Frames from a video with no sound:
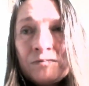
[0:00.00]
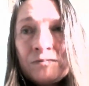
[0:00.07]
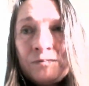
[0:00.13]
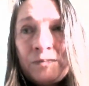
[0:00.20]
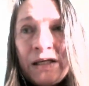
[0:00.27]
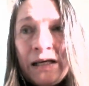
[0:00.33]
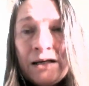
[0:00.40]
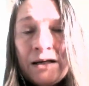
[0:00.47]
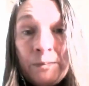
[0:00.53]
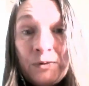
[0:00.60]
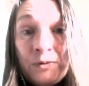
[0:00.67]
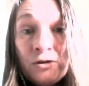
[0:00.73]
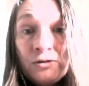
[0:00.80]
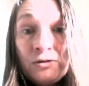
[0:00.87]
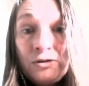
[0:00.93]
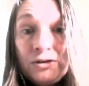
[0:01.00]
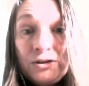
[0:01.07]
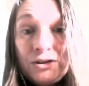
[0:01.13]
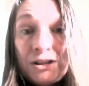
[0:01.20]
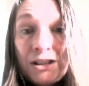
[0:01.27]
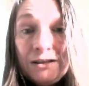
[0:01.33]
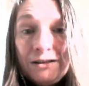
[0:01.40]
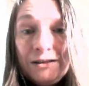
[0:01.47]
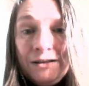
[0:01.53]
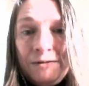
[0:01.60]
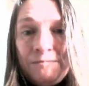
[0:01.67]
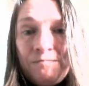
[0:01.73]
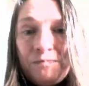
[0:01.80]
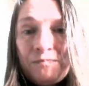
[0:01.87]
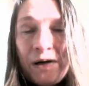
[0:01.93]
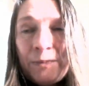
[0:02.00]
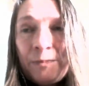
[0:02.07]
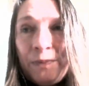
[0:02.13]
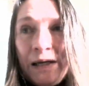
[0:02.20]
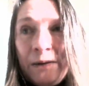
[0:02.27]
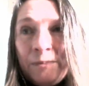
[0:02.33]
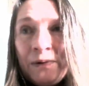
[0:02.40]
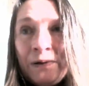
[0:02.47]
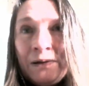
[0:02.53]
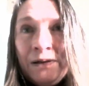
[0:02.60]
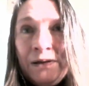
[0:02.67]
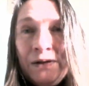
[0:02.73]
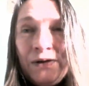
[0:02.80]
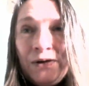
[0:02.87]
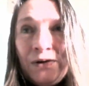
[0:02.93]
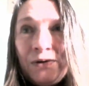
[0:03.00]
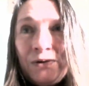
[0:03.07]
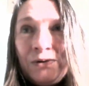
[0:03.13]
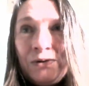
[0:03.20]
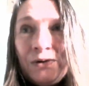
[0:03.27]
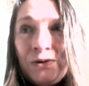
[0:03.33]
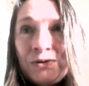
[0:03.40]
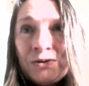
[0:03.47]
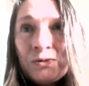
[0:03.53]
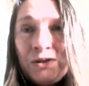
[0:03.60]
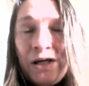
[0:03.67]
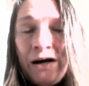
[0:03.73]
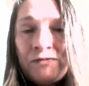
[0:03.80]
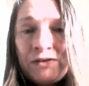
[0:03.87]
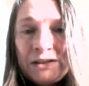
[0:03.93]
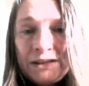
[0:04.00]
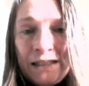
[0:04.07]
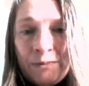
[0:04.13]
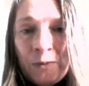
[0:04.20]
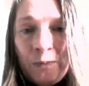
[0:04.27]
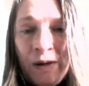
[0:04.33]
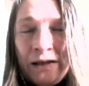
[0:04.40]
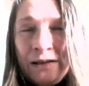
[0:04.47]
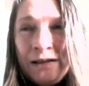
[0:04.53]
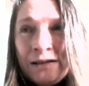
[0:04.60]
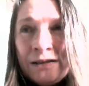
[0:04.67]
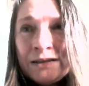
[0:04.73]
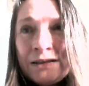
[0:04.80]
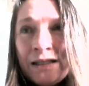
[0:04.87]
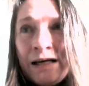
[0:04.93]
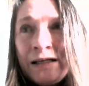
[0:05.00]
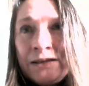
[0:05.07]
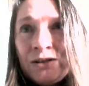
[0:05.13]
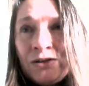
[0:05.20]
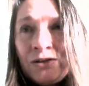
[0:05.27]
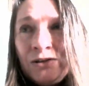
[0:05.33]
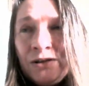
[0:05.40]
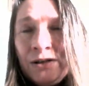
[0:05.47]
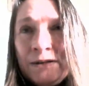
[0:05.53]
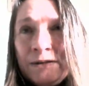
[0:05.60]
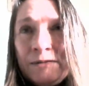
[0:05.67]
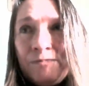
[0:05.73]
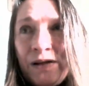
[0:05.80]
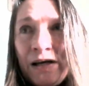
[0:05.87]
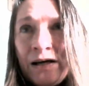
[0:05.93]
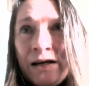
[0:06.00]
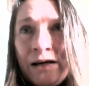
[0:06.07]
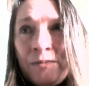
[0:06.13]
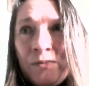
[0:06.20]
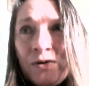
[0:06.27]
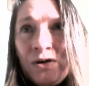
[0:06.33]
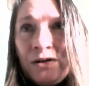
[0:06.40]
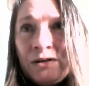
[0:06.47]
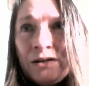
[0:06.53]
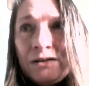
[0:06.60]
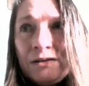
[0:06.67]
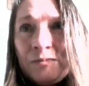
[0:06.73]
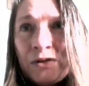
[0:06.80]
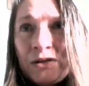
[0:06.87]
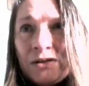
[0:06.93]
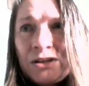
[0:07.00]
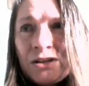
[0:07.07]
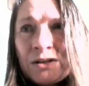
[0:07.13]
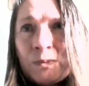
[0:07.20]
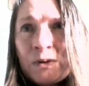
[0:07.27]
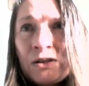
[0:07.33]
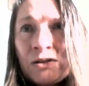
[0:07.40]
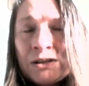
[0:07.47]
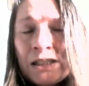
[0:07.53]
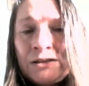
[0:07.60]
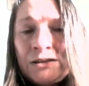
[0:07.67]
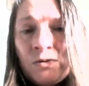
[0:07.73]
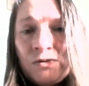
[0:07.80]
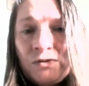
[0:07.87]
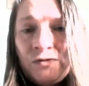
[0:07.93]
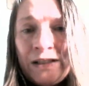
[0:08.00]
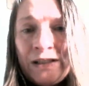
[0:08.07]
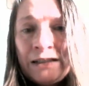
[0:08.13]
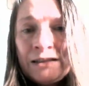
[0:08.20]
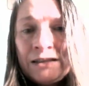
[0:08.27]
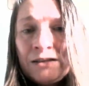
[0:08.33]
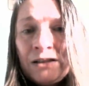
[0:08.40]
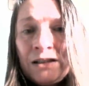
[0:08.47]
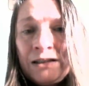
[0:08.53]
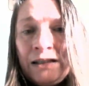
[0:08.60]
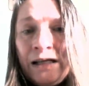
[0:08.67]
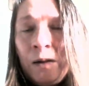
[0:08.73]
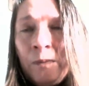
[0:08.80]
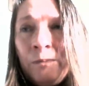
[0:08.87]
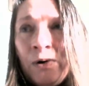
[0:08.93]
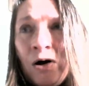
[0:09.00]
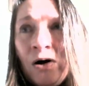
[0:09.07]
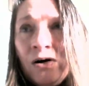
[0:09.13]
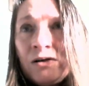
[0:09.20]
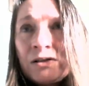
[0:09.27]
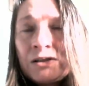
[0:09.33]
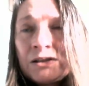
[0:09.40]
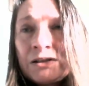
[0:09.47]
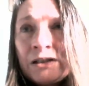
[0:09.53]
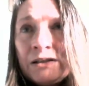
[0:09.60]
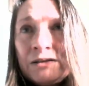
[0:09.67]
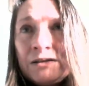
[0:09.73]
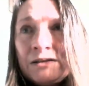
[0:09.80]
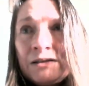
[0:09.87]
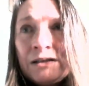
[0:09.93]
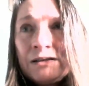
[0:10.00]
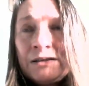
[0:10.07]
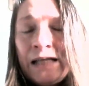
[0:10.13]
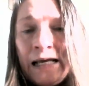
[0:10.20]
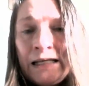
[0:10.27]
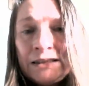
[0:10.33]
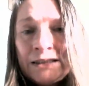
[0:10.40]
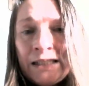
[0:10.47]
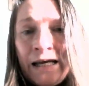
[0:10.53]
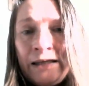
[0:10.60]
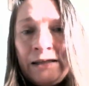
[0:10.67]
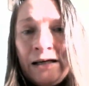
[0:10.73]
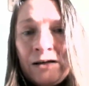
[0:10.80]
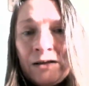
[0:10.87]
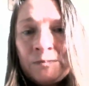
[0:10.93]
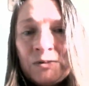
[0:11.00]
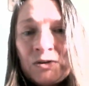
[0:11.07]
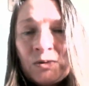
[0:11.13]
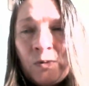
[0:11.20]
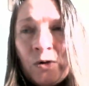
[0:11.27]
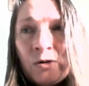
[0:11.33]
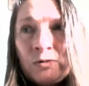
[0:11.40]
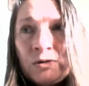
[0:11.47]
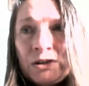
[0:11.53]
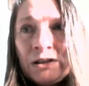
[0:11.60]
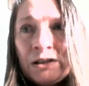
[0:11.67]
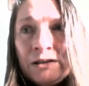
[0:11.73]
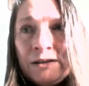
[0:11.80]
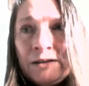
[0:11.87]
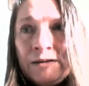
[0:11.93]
be abused by people who don't have the same opinion as I do, that just because I don't fit into a little box that they say that I'm supposed to